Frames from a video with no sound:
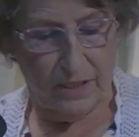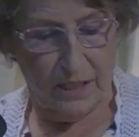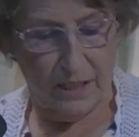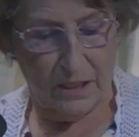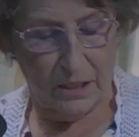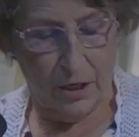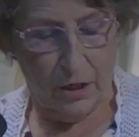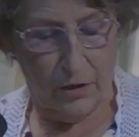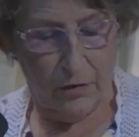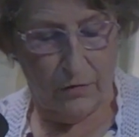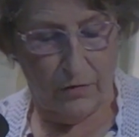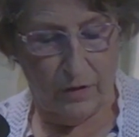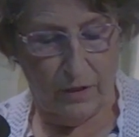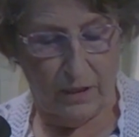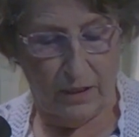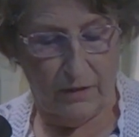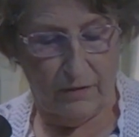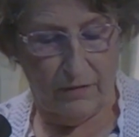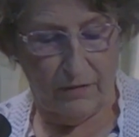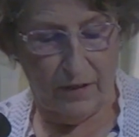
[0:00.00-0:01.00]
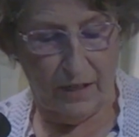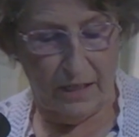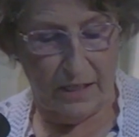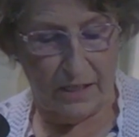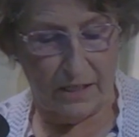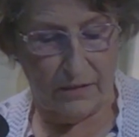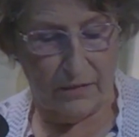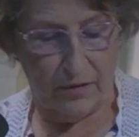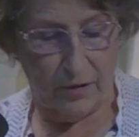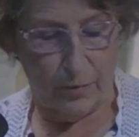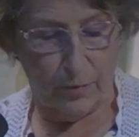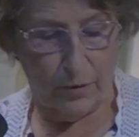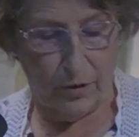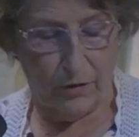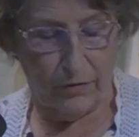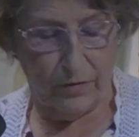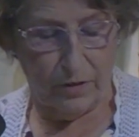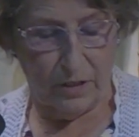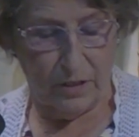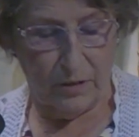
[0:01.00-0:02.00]
over the affairs of the
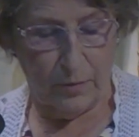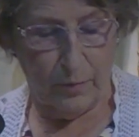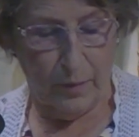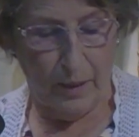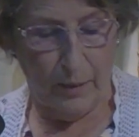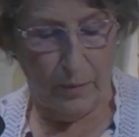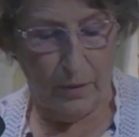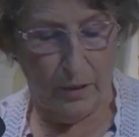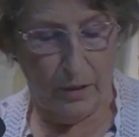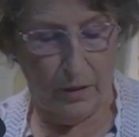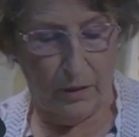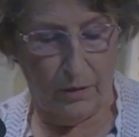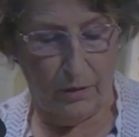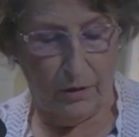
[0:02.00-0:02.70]
province of Babylon,